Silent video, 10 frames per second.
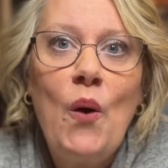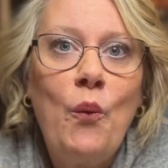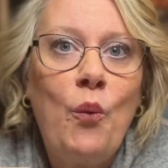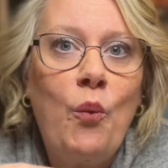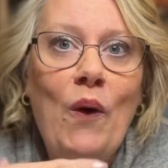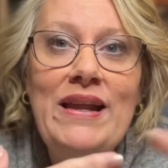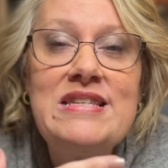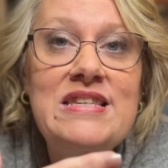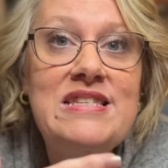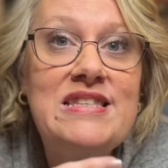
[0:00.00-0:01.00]
What
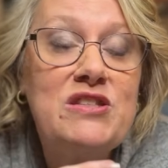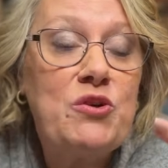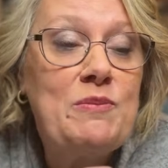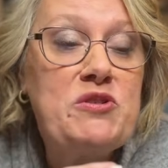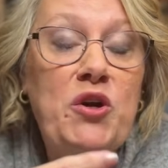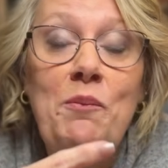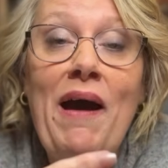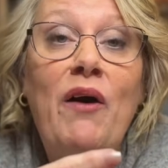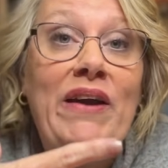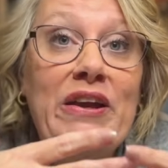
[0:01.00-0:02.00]
is this scripture
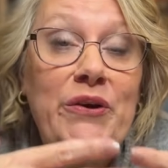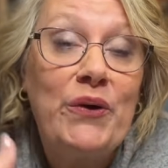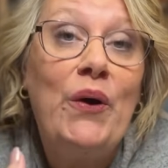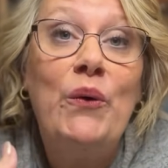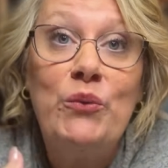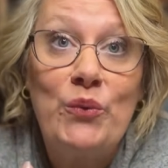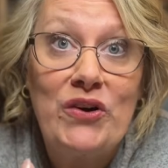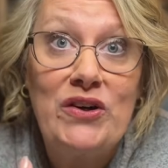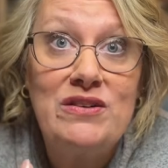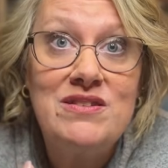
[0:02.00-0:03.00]
about in your own
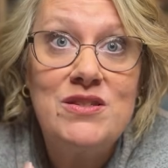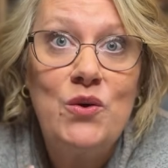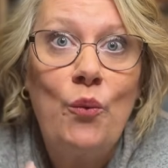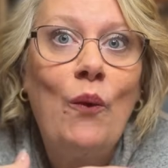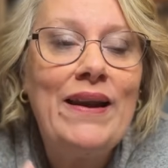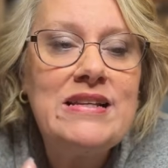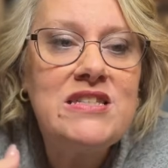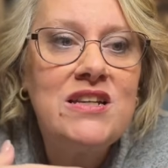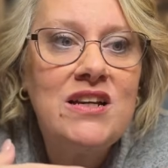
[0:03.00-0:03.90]
words? What is